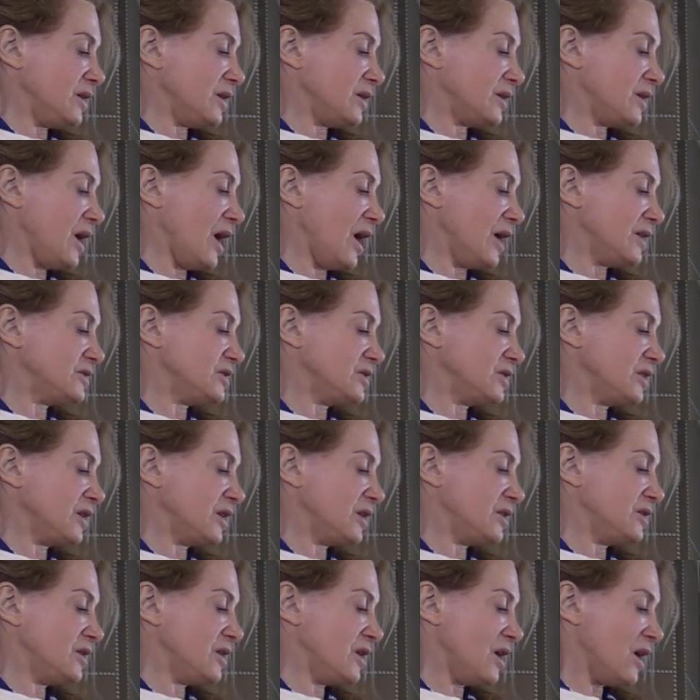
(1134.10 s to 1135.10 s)
Catching
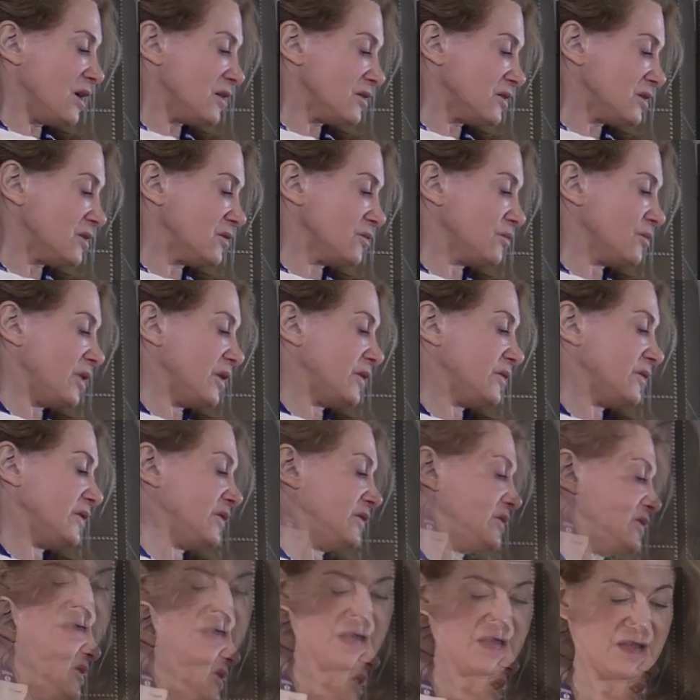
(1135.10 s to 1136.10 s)
another whiff
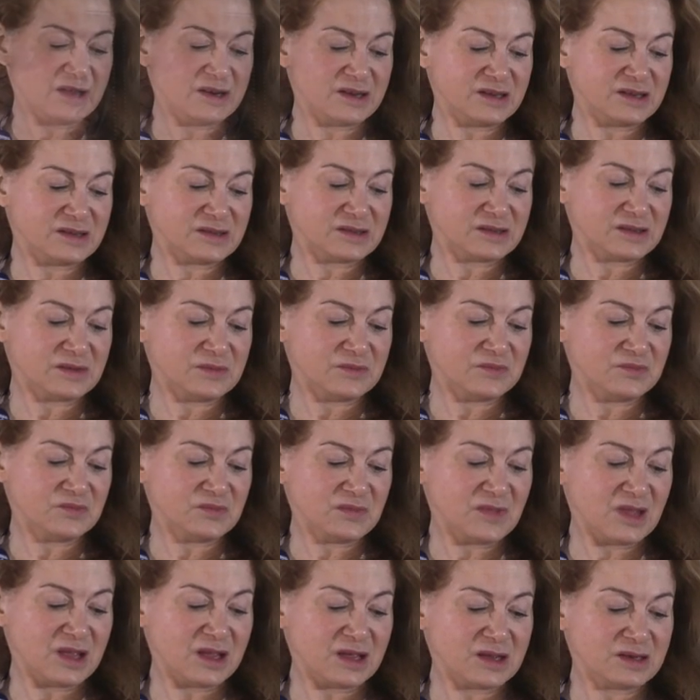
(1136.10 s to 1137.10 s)
of sadism,
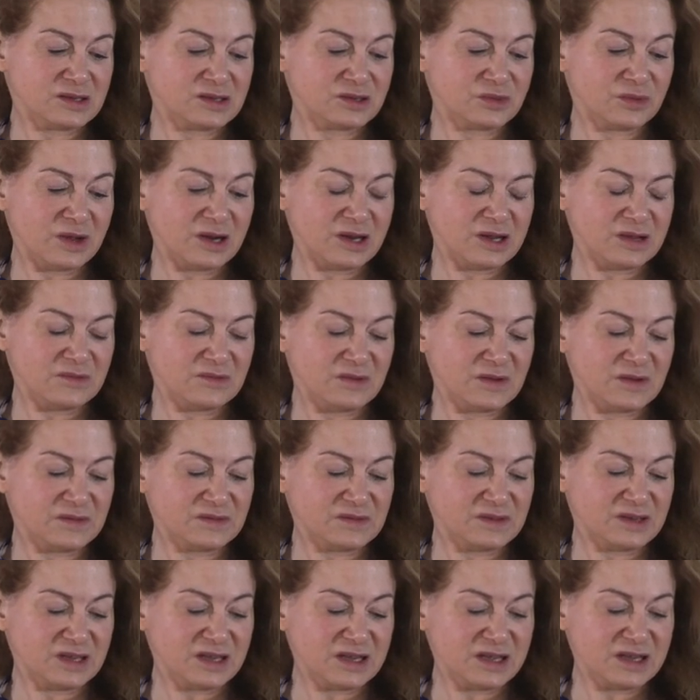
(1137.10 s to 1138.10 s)
in
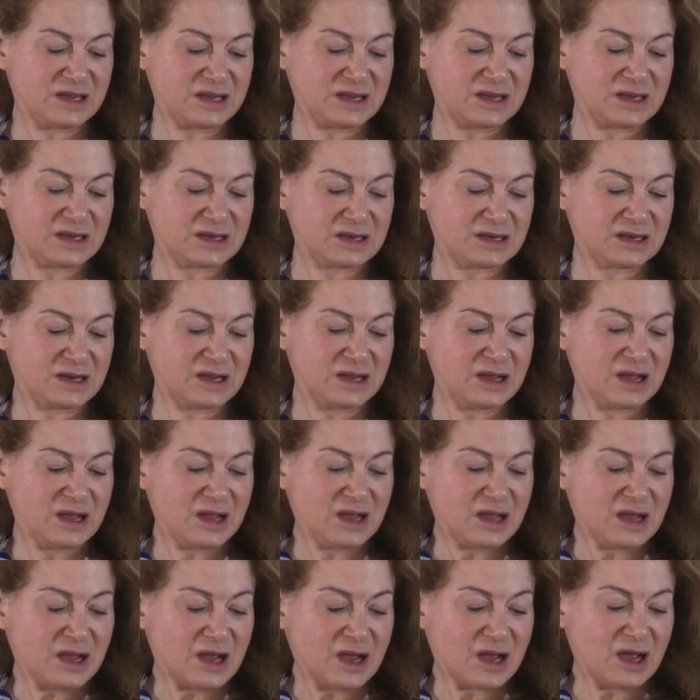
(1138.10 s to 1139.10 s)
2015,
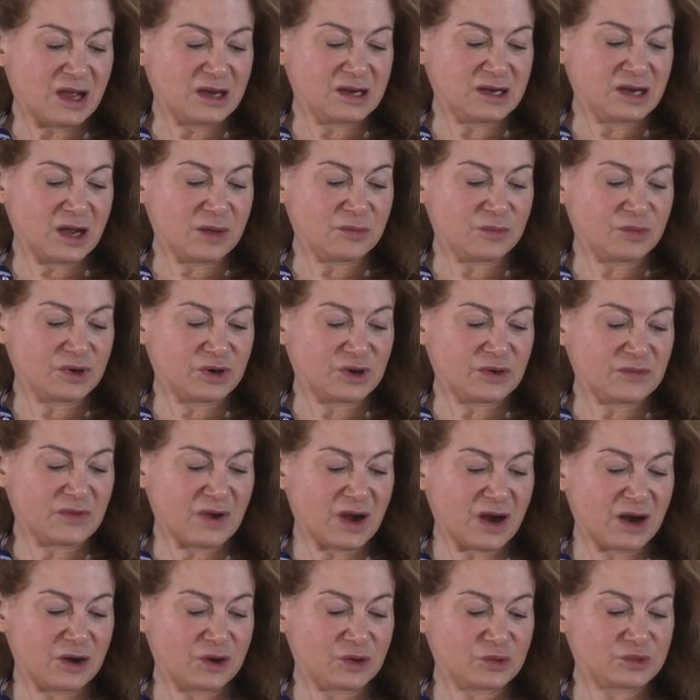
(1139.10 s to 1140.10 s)
a number of
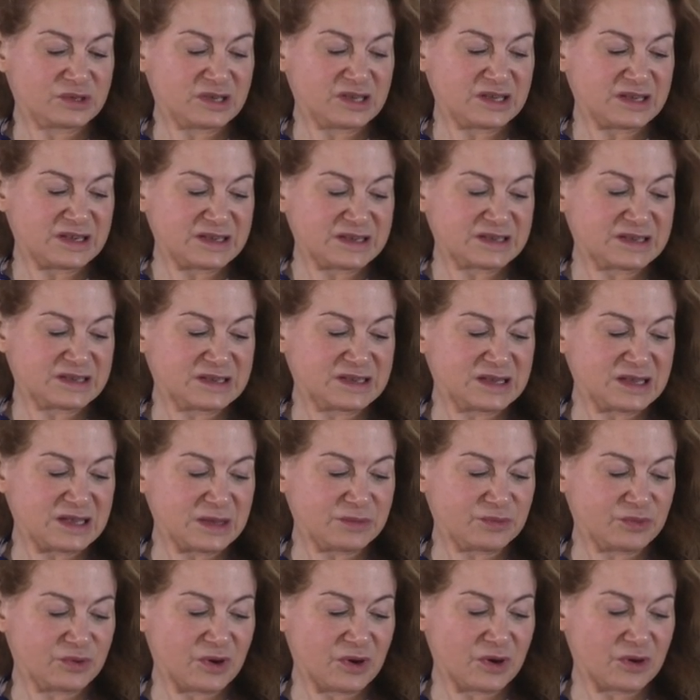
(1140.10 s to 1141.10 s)

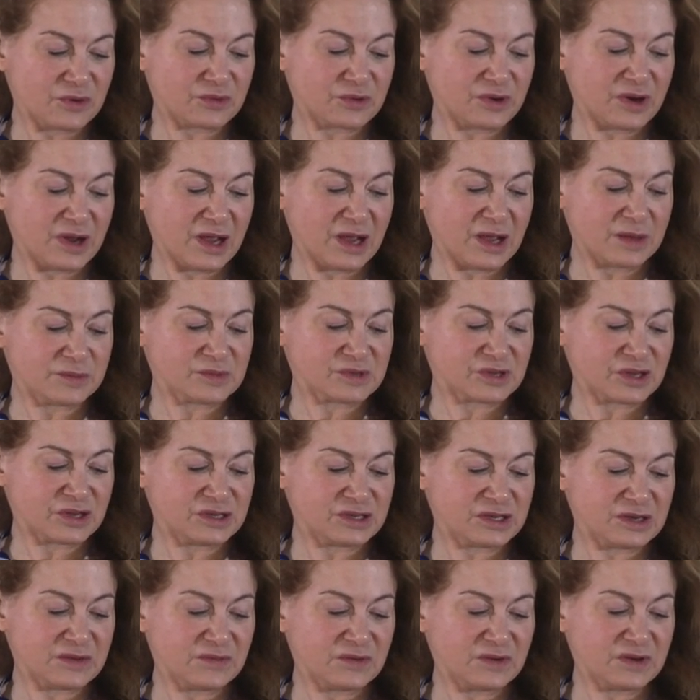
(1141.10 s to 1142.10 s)
ROTC programs
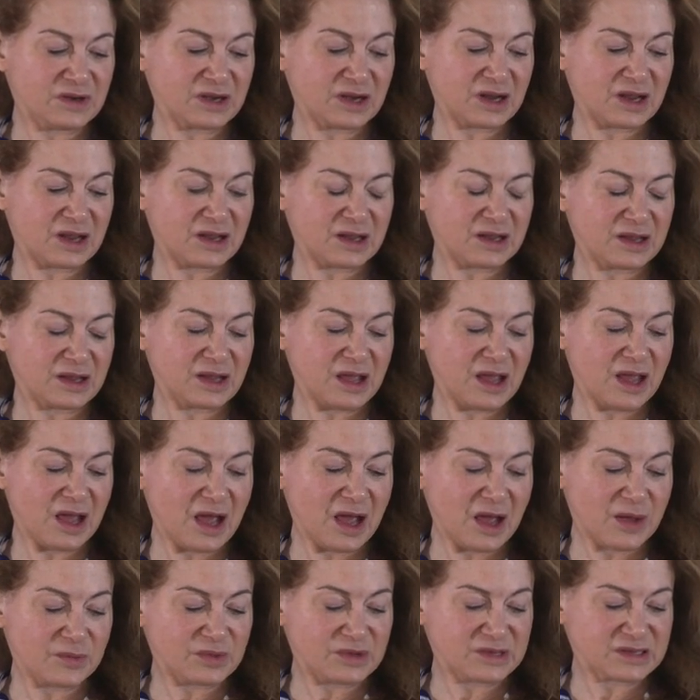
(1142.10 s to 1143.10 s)
on different
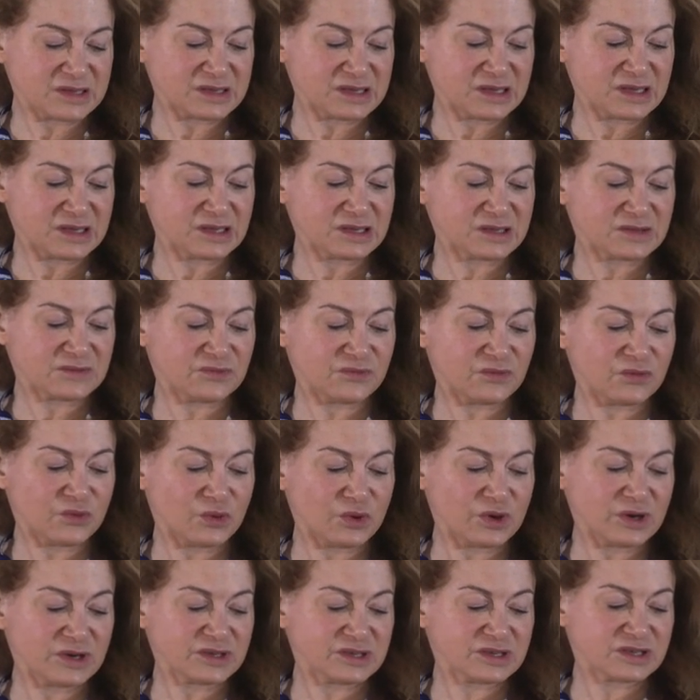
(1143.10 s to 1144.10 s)
campuses
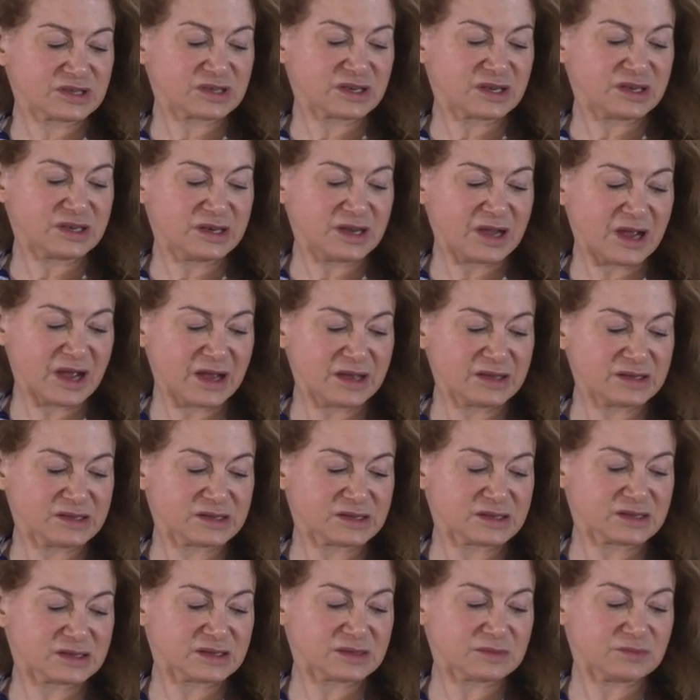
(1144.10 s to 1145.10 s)
forced
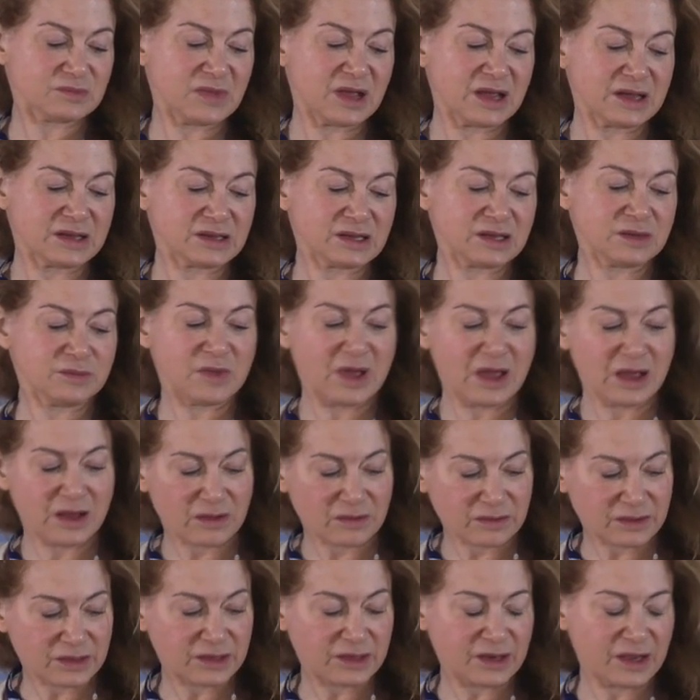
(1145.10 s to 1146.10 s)
cadets, mainly
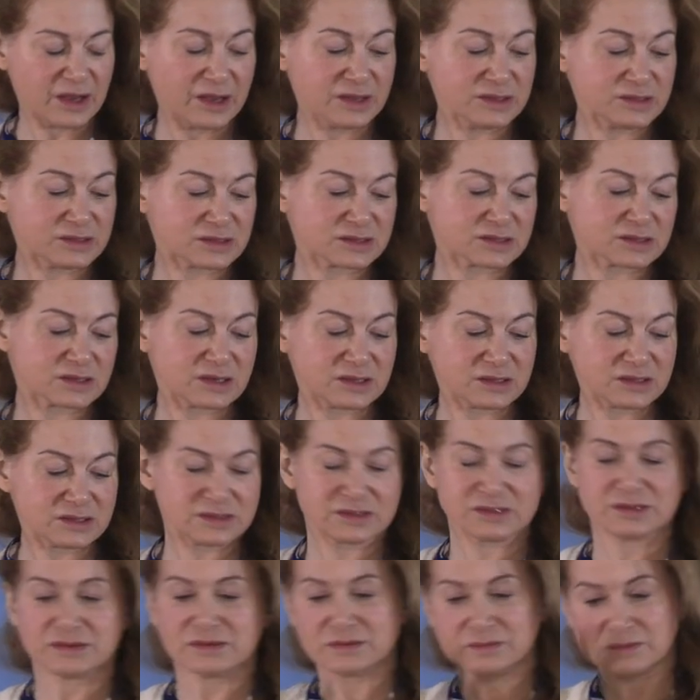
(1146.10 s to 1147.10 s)
male cadets, because
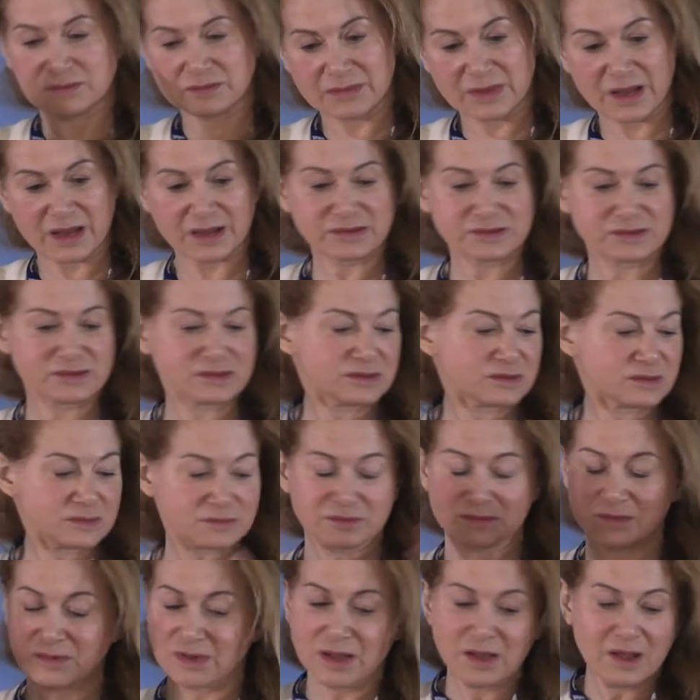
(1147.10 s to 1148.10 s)
that's,
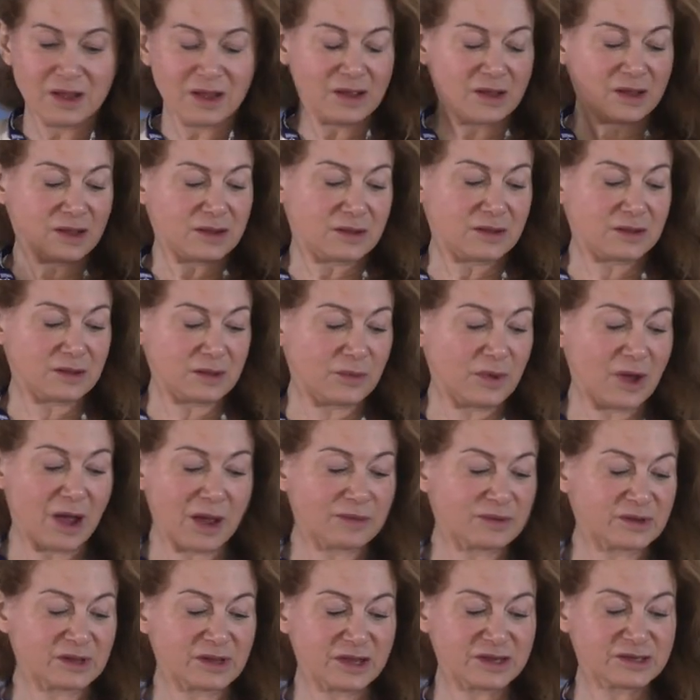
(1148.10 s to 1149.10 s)
the
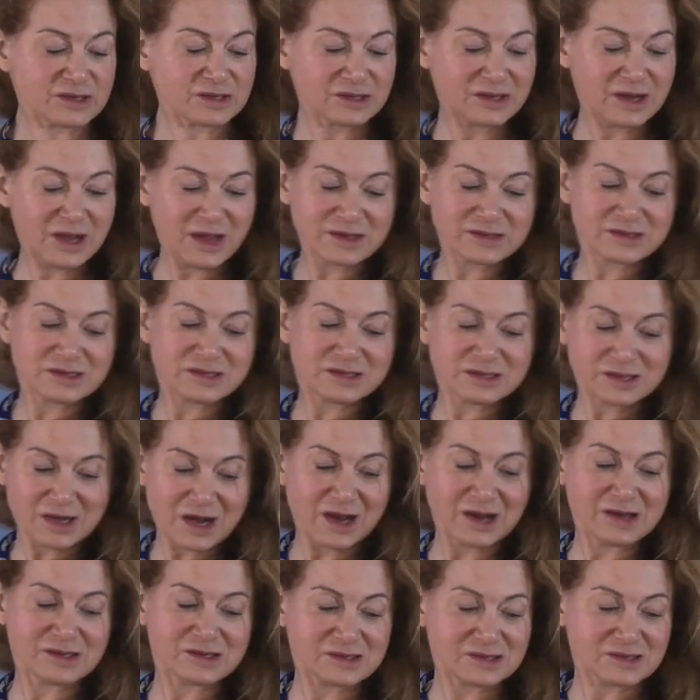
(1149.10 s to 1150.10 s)
population hasn't
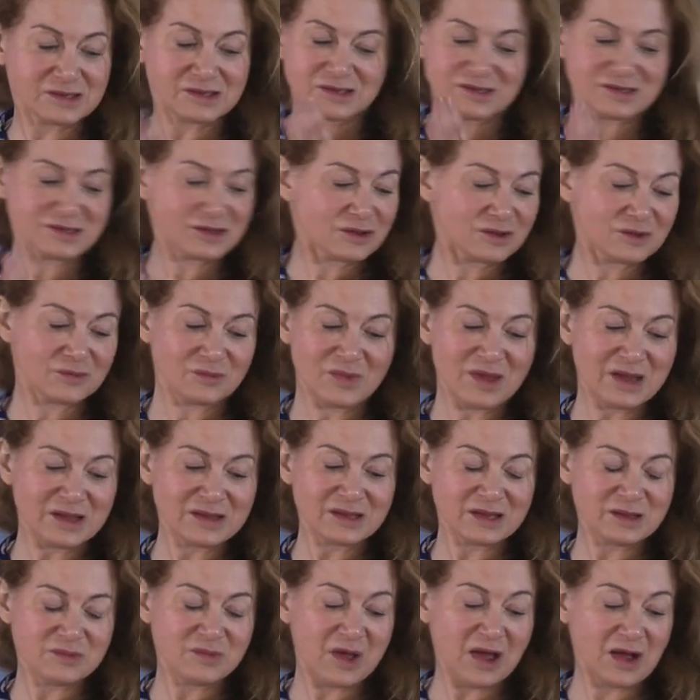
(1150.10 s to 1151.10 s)
changed, it's still
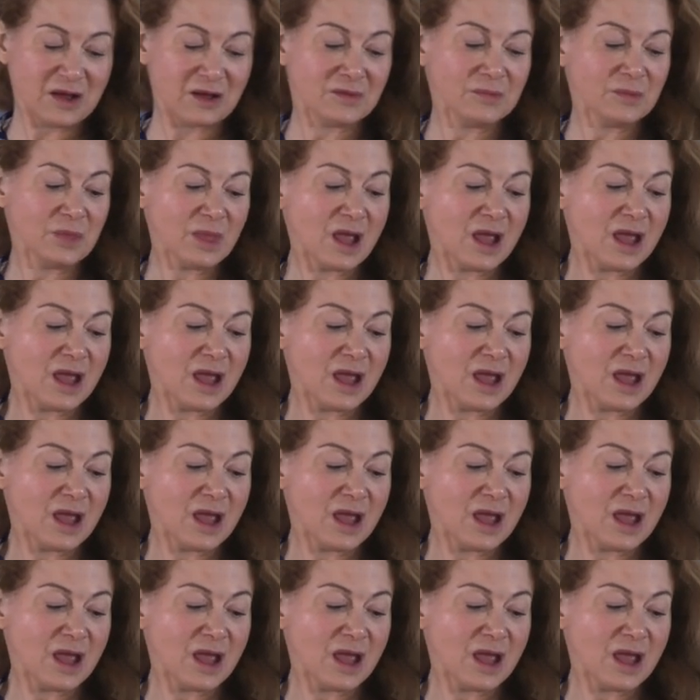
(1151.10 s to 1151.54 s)
mainly male,